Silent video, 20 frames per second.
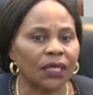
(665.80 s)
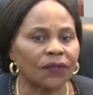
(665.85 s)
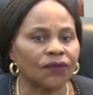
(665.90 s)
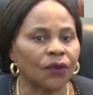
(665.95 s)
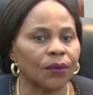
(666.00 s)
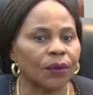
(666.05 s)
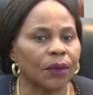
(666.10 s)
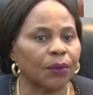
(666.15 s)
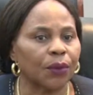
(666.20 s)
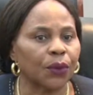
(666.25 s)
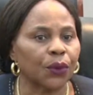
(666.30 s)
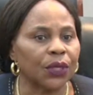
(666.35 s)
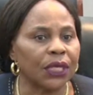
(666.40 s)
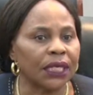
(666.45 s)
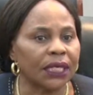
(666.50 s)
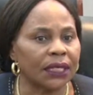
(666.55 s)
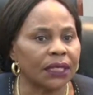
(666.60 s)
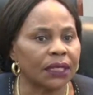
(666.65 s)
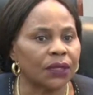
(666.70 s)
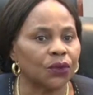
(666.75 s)
from the
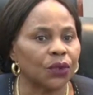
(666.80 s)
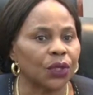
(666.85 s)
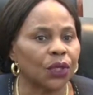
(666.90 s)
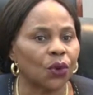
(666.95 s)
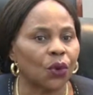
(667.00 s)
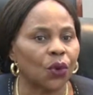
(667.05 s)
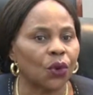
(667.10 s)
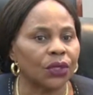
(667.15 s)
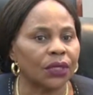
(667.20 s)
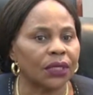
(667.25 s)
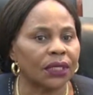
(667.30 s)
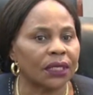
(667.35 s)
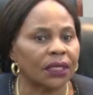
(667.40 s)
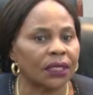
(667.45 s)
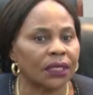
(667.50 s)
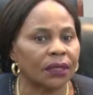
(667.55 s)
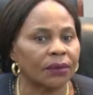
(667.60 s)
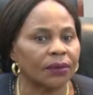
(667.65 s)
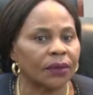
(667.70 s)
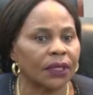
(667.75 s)
police to the court
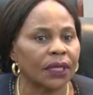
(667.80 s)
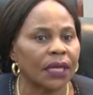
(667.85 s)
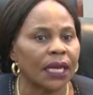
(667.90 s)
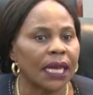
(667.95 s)
systems,